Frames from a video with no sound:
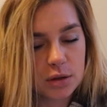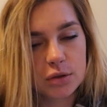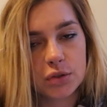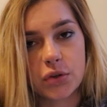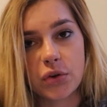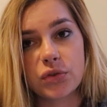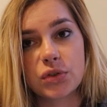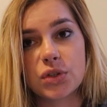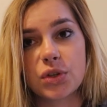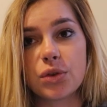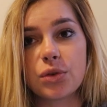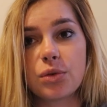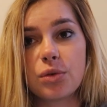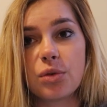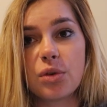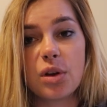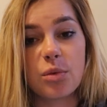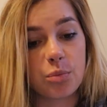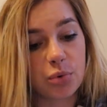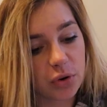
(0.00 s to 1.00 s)
So
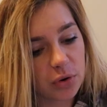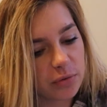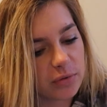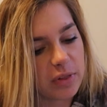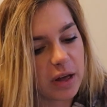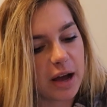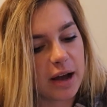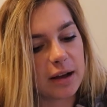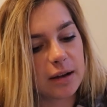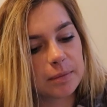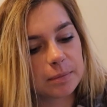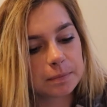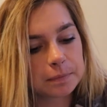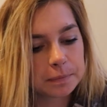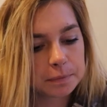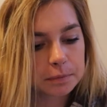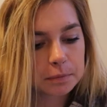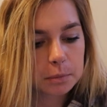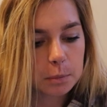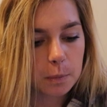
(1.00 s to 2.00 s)
to improve that,
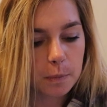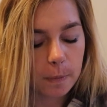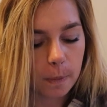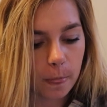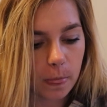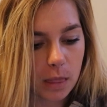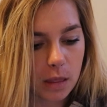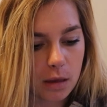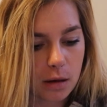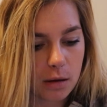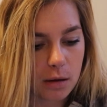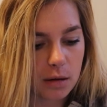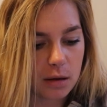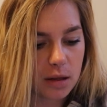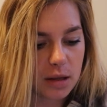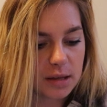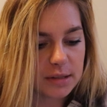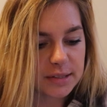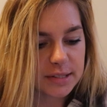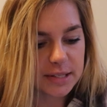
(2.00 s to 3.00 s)

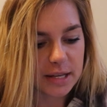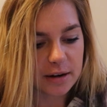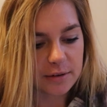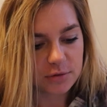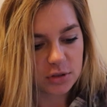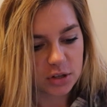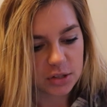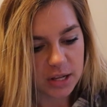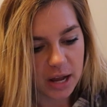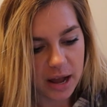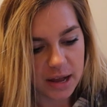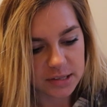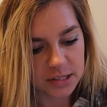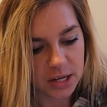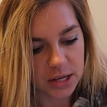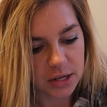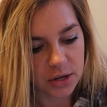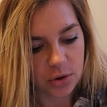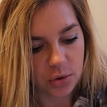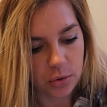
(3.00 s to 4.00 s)
instead of just
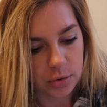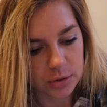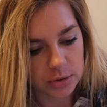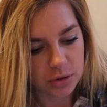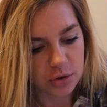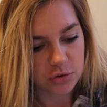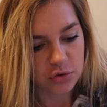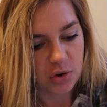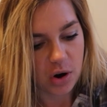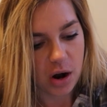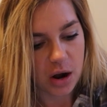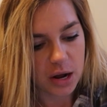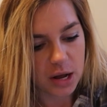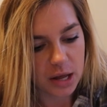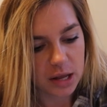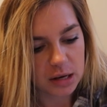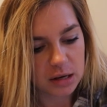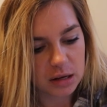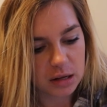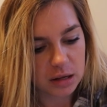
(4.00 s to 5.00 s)
asking your horse to draw
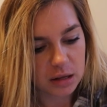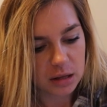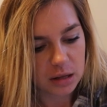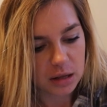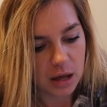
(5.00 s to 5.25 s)
in,